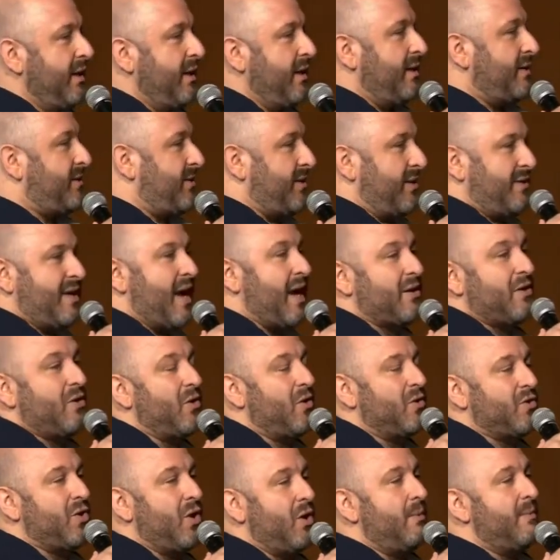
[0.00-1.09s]
It's the
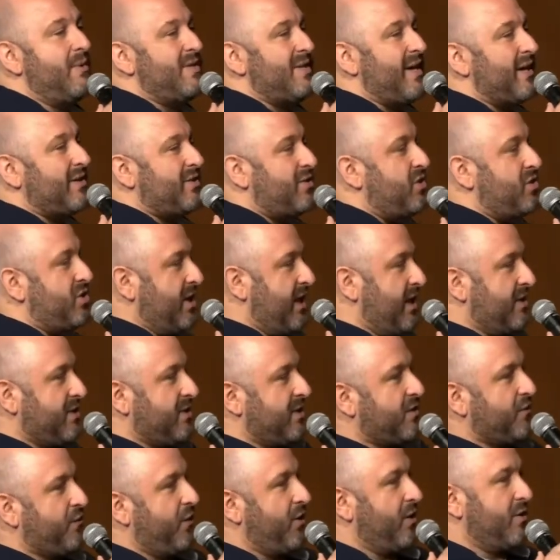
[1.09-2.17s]
technical term is
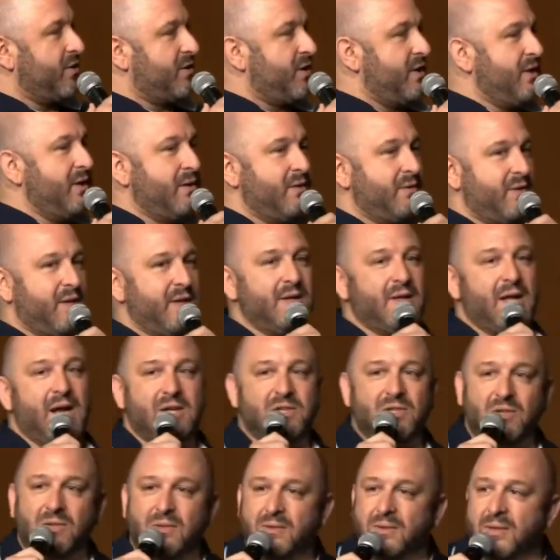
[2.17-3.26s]
exegesis for those of you
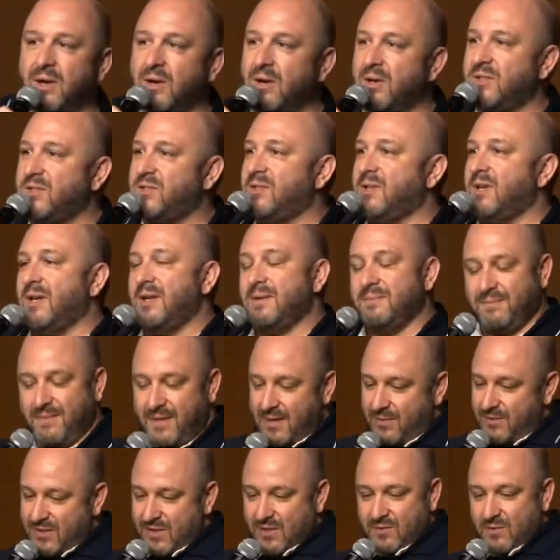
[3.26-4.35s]
theological nerds.
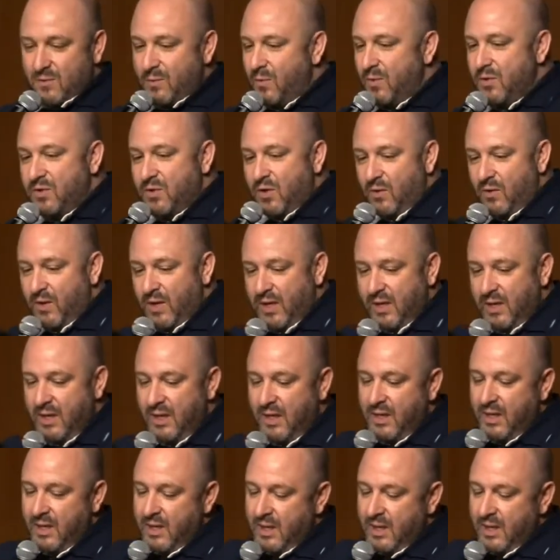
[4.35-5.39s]
That's what we're doing.